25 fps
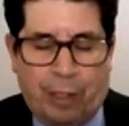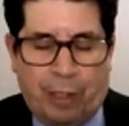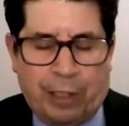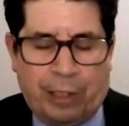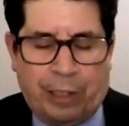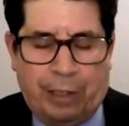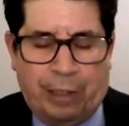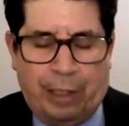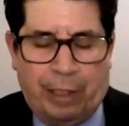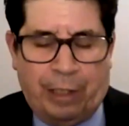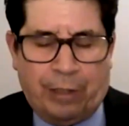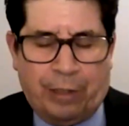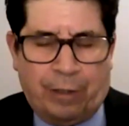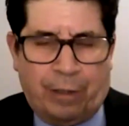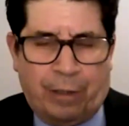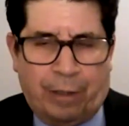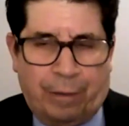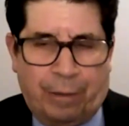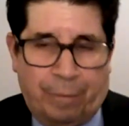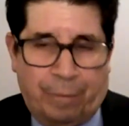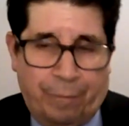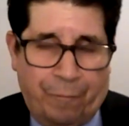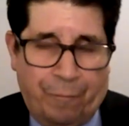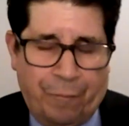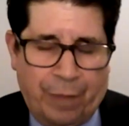wants and needs
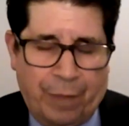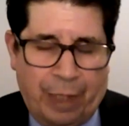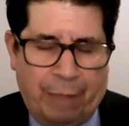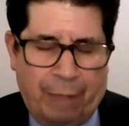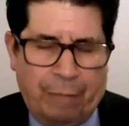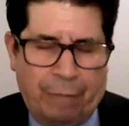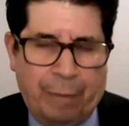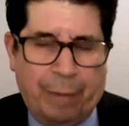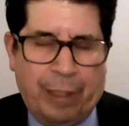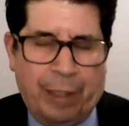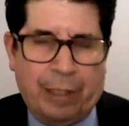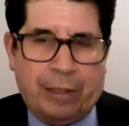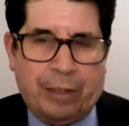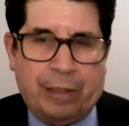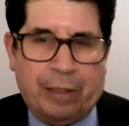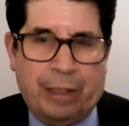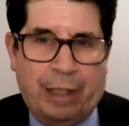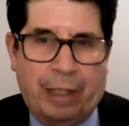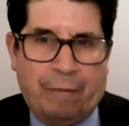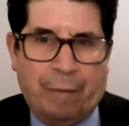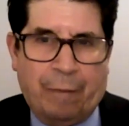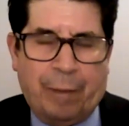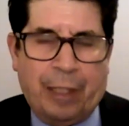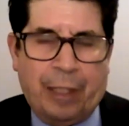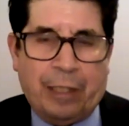are. Everybody's
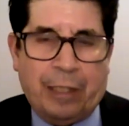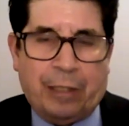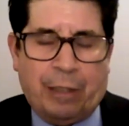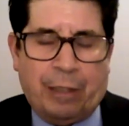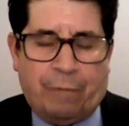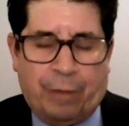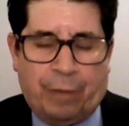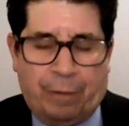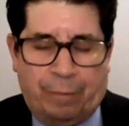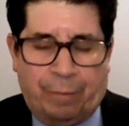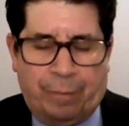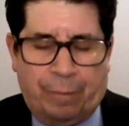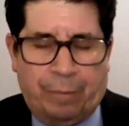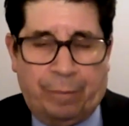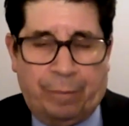different.